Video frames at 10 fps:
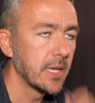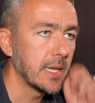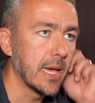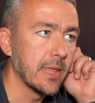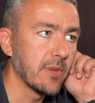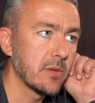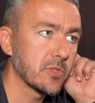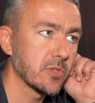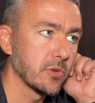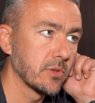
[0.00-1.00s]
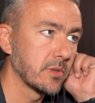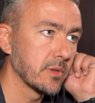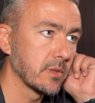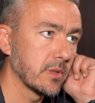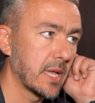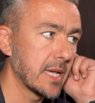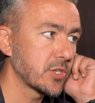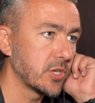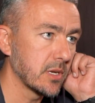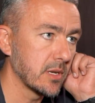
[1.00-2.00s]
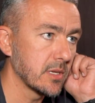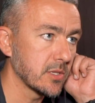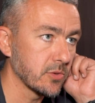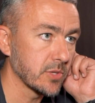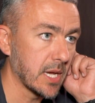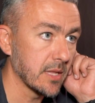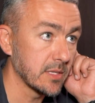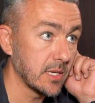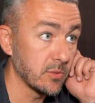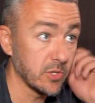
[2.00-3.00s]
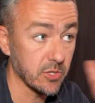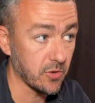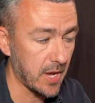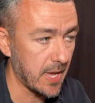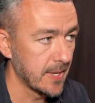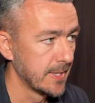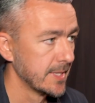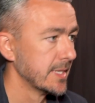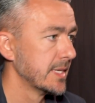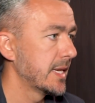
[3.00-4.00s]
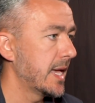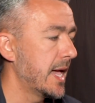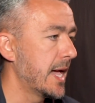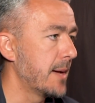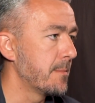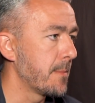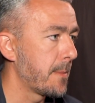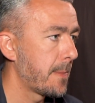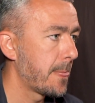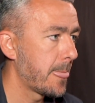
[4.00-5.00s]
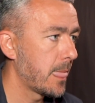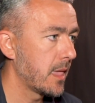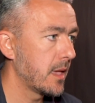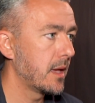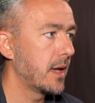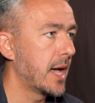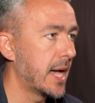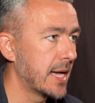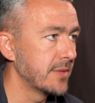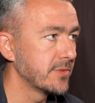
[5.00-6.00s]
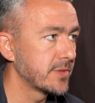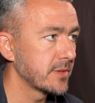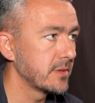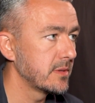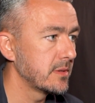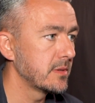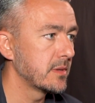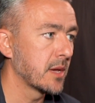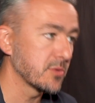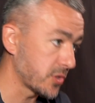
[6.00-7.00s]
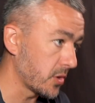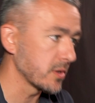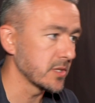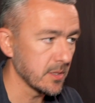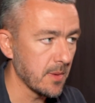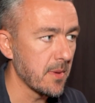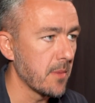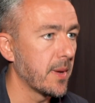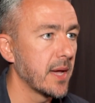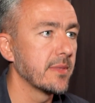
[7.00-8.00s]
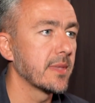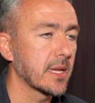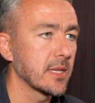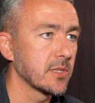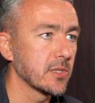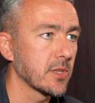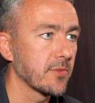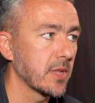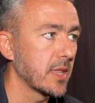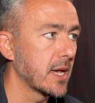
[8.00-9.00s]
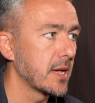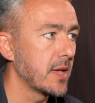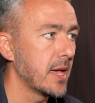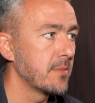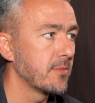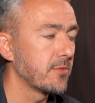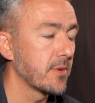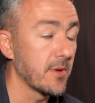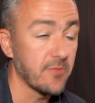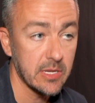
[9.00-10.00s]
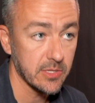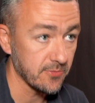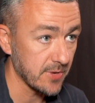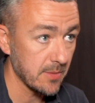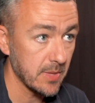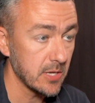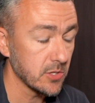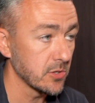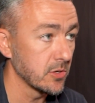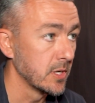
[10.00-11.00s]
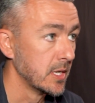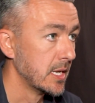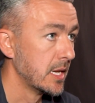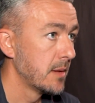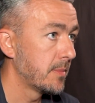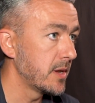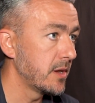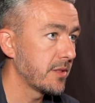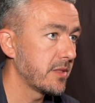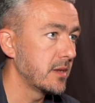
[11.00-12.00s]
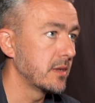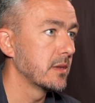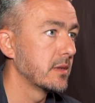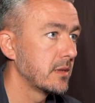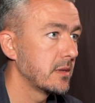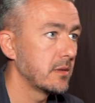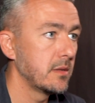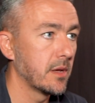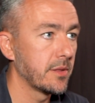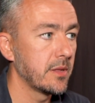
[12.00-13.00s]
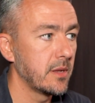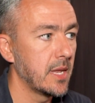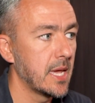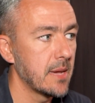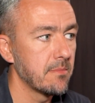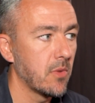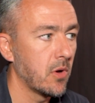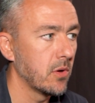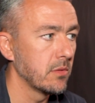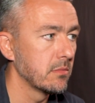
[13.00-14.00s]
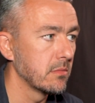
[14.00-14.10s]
Yeah, they've outsold last year in its totality, which is great. And I was talking to him about buying tickets and stuff like that for my friends and family. So, but nothing on